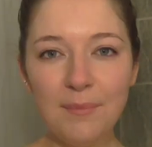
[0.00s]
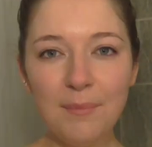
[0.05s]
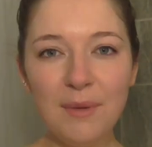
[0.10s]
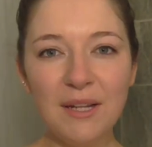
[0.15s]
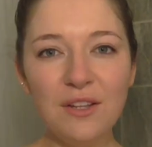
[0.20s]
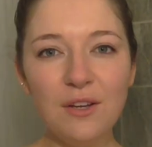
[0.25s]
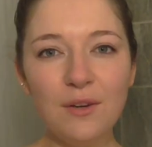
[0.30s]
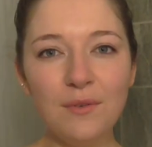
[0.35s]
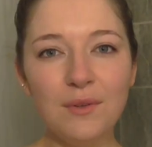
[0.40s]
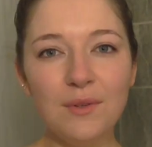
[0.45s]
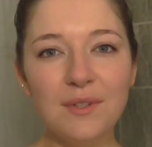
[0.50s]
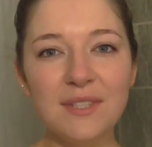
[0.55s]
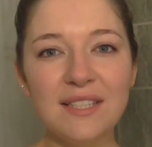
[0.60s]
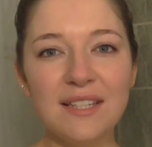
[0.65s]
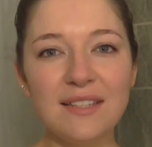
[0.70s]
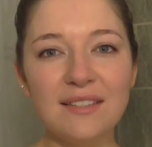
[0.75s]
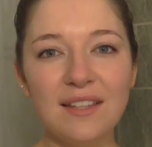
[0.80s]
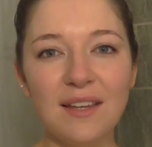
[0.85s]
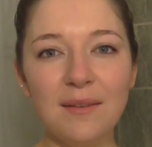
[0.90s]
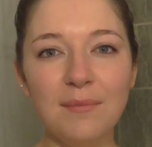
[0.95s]
Many of you is
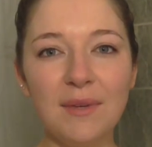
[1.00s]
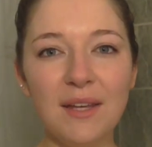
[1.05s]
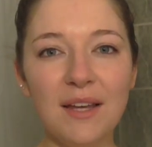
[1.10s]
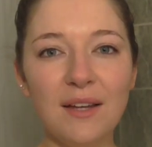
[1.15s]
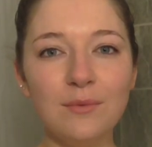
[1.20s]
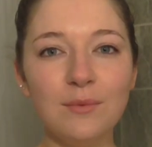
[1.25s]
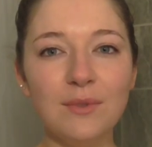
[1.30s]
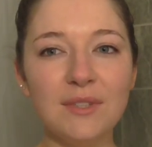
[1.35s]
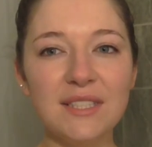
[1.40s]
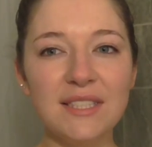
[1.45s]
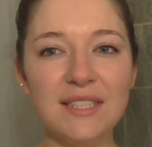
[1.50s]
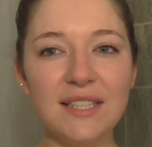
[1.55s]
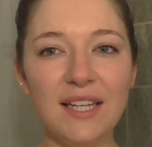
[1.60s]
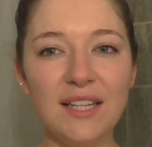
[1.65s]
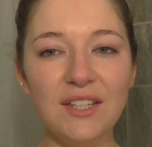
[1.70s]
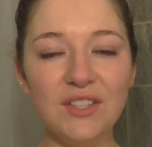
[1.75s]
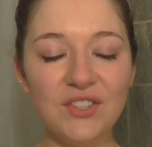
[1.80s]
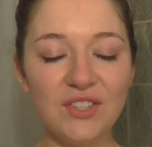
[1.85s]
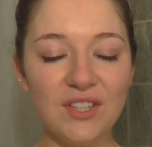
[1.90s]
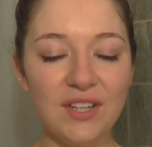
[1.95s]
asking me at what
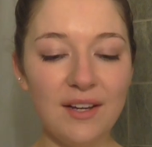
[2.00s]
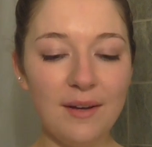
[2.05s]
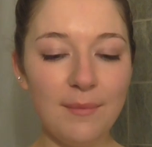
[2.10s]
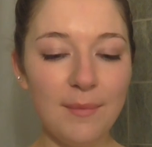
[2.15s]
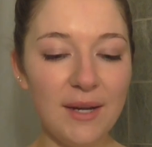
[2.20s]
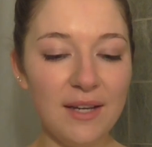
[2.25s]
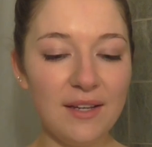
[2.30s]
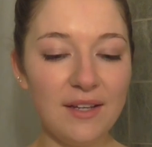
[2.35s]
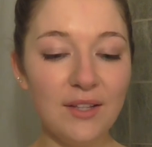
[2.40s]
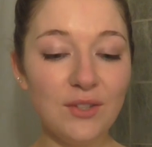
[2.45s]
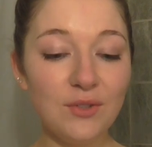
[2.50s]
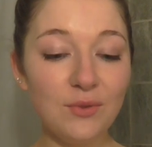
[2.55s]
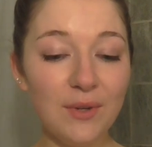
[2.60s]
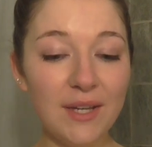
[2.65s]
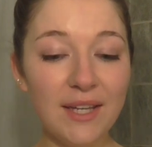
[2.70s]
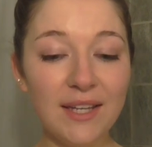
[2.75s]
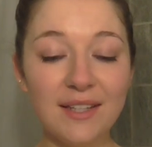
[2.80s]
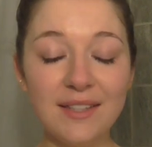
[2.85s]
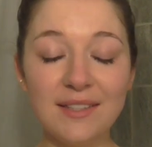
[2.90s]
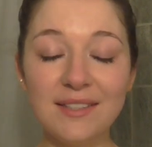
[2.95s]
stage am I
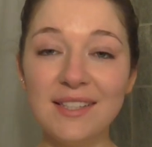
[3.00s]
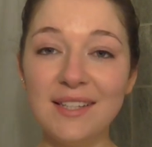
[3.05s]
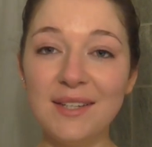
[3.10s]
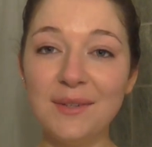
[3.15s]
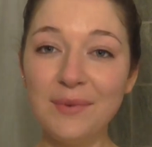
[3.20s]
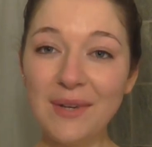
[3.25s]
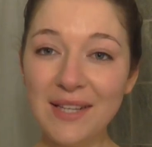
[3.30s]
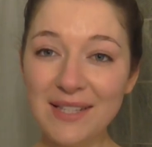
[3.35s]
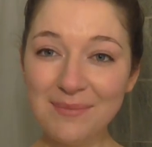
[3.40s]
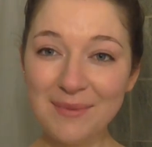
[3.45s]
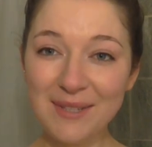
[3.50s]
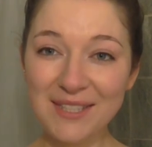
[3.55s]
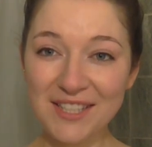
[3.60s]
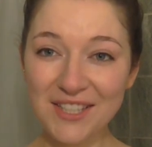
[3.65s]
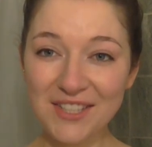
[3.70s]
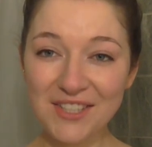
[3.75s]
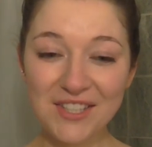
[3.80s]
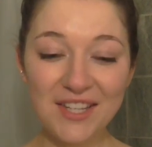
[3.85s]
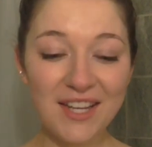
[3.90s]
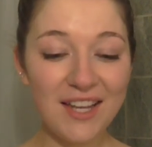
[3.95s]
doing the face
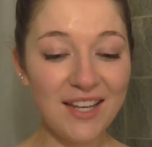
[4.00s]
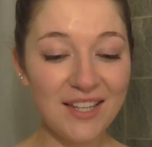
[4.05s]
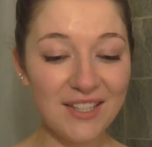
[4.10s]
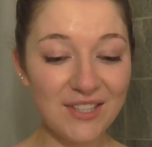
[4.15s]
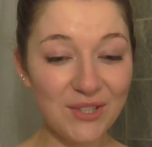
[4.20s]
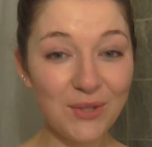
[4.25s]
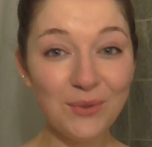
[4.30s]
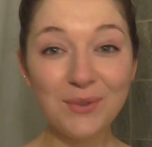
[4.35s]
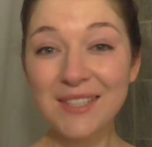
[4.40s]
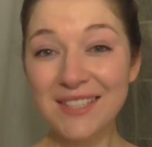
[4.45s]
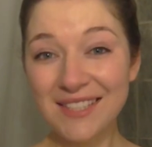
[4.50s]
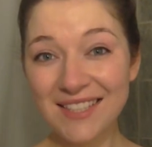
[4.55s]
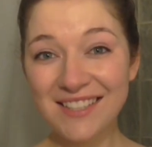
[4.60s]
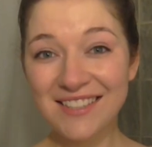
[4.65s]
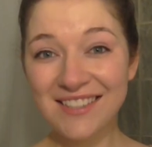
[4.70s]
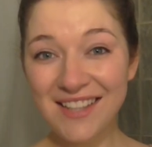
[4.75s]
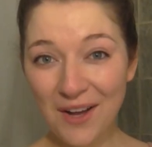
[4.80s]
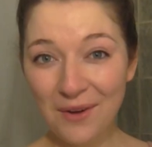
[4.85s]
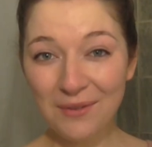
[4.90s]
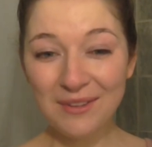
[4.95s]
massage, so this
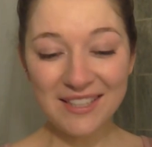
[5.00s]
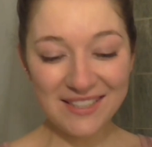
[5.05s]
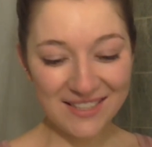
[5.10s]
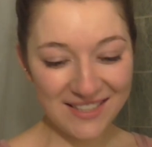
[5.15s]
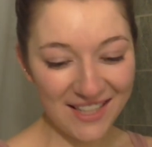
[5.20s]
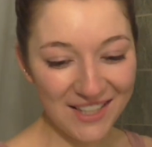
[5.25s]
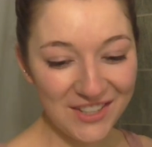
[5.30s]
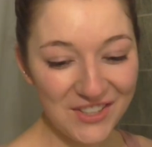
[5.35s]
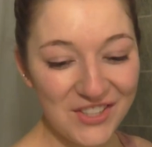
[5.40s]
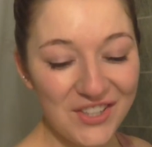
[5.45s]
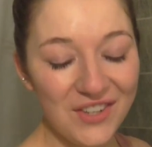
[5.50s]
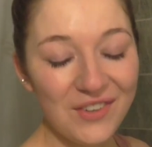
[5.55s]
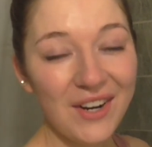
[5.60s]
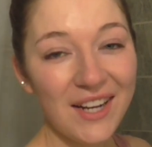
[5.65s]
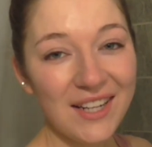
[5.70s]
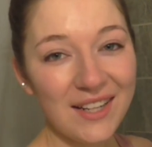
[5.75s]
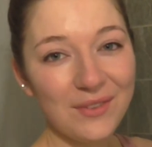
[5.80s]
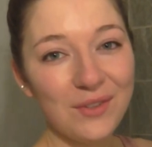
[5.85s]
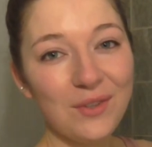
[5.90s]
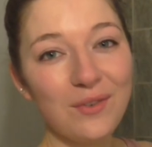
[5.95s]
is now the stage,
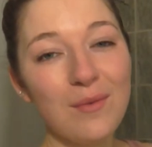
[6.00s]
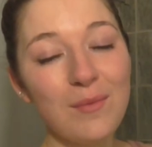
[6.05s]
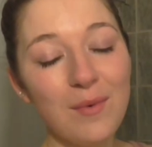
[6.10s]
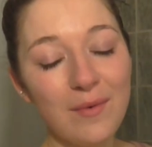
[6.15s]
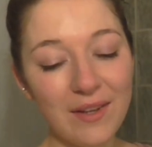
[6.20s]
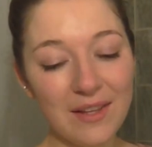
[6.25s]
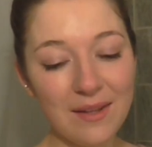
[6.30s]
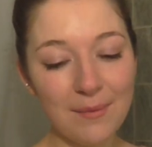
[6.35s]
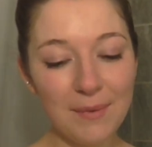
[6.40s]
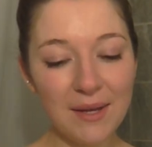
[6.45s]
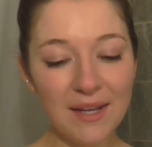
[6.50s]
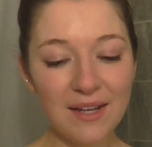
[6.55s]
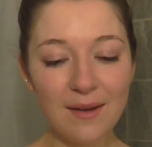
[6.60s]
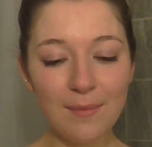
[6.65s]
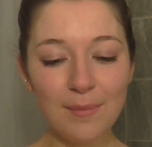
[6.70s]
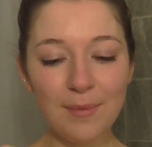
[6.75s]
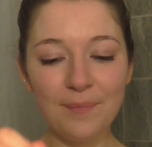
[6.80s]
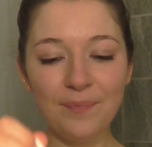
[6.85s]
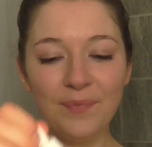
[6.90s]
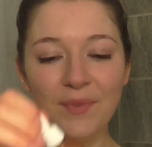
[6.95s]
right after removing the
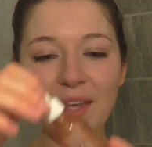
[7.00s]
makeup.